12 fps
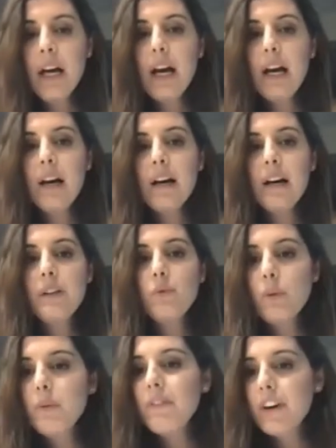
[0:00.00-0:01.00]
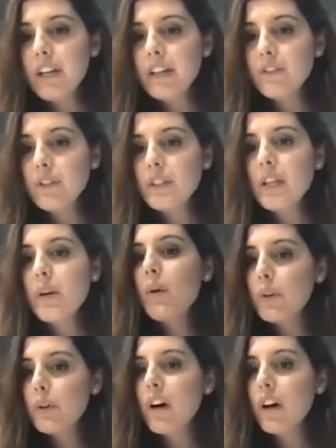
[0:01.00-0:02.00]
It will be very interesting when
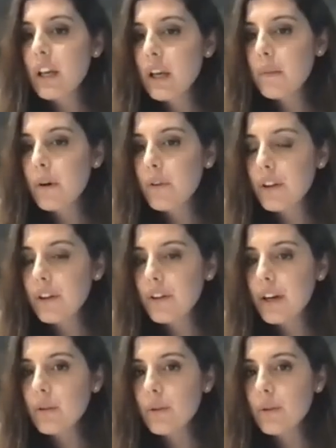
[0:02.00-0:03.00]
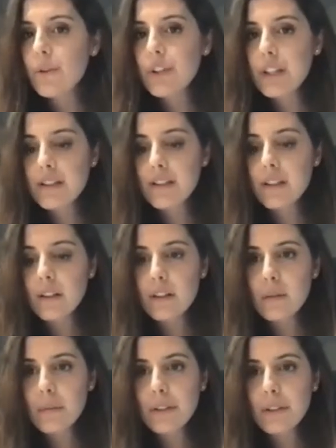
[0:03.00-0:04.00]
we're talking about the irregular corneas in a little bit.